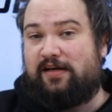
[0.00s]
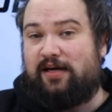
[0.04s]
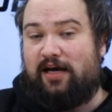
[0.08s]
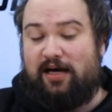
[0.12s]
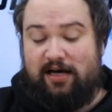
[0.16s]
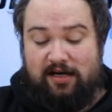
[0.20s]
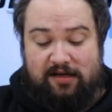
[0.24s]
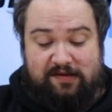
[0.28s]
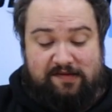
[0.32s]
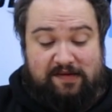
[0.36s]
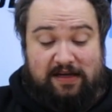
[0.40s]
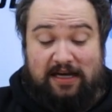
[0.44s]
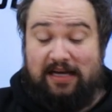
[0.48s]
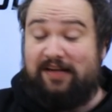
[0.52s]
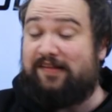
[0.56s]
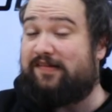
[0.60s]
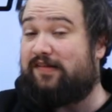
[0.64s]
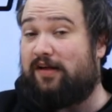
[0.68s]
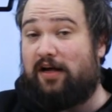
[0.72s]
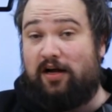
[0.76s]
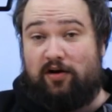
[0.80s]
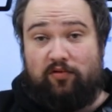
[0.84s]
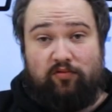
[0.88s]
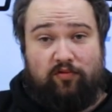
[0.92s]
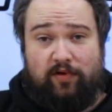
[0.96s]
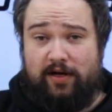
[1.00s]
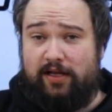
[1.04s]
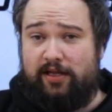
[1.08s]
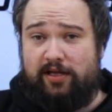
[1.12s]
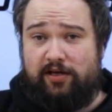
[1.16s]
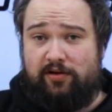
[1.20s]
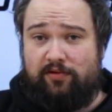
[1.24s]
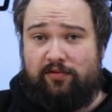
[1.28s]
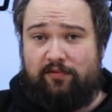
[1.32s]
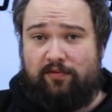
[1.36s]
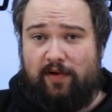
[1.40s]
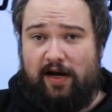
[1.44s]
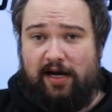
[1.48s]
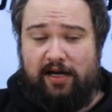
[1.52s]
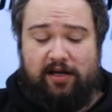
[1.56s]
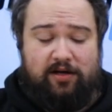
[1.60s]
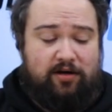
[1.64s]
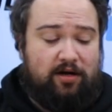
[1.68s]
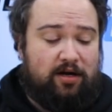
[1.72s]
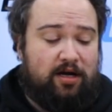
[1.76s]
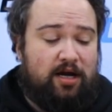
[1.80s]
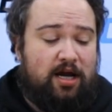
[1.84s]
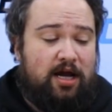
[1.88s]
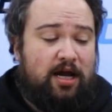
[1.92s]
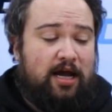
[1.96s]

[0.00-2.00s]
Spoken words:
cars. It's a really good radio.